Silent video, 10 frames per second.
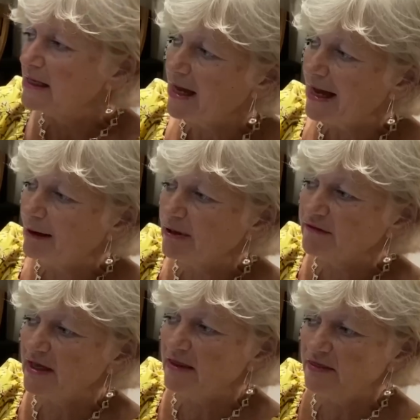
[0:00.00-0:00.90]

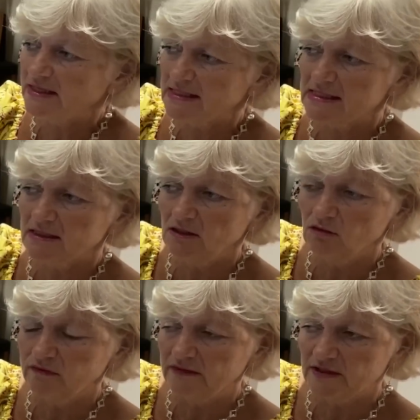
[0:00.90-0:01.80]
However, this
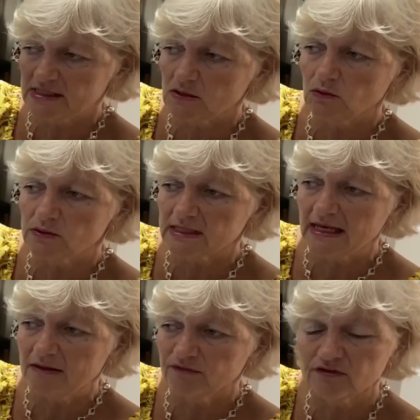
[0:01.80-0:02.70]
lovely viscose
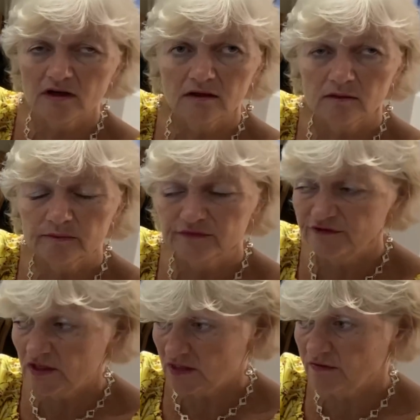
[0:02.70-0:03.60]
came from
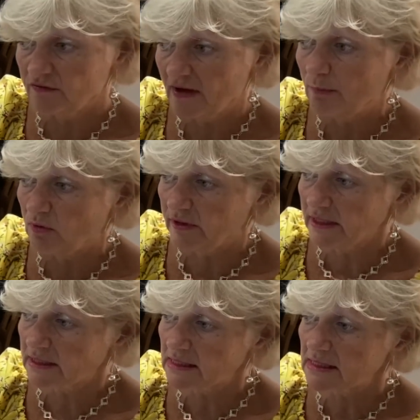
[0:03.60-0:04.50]
Tessuti
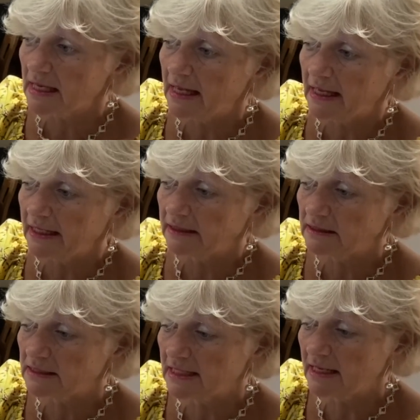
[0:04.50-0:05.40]
Fabrics,
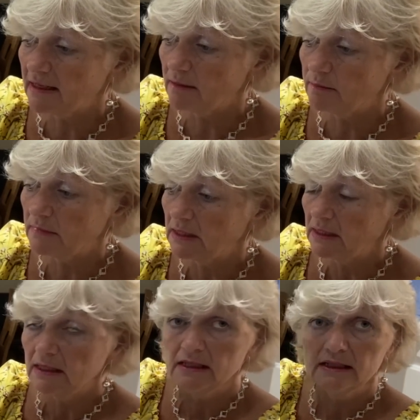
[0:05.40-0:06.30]
and
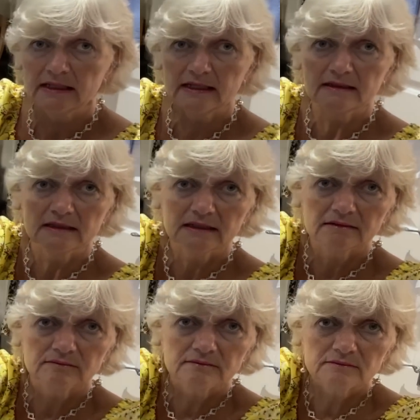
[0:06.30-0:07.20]
I'll
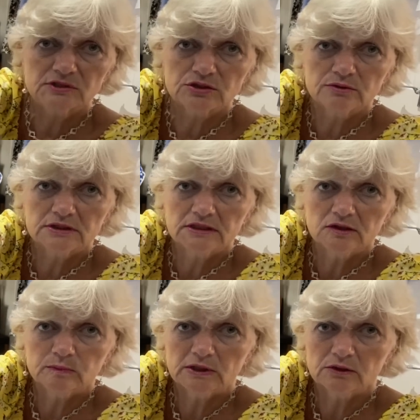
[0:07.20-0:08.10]
show it to you
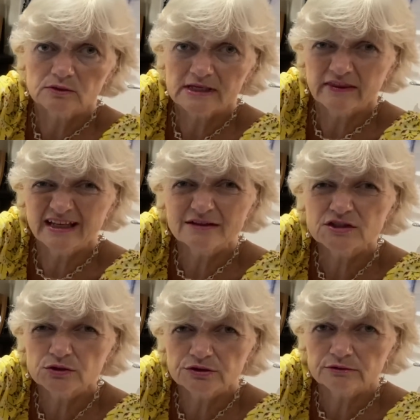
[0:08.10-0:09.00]
up close. I think I've
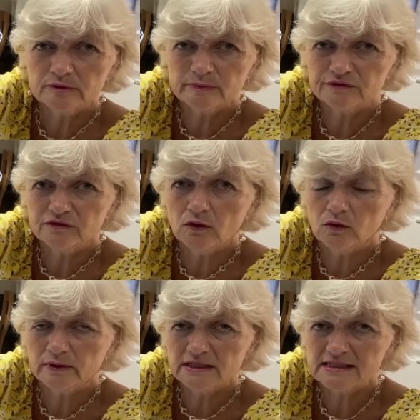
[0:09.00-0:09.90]
showed you it before
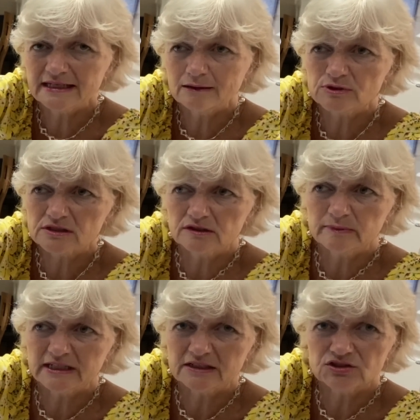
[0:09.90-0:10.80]
when I said I was going to
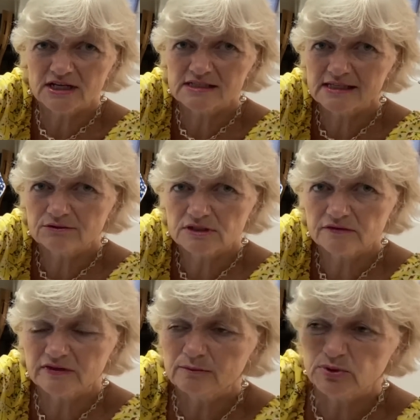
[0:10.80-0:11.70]
make a dress out
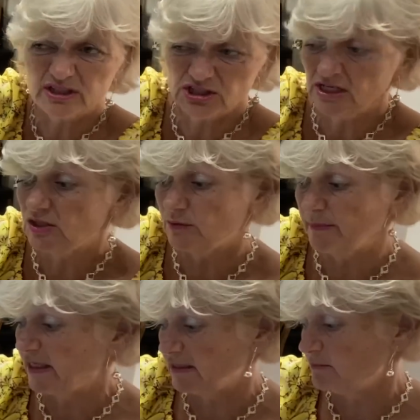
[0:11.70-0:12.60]
of it, but I changed my
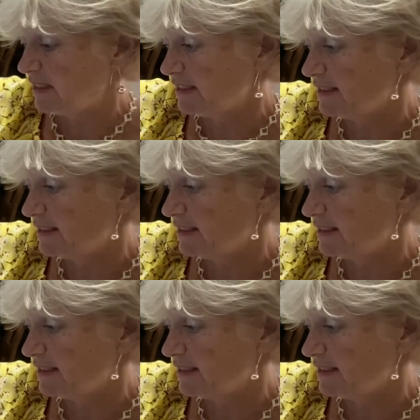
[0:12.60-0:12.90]
mind and made a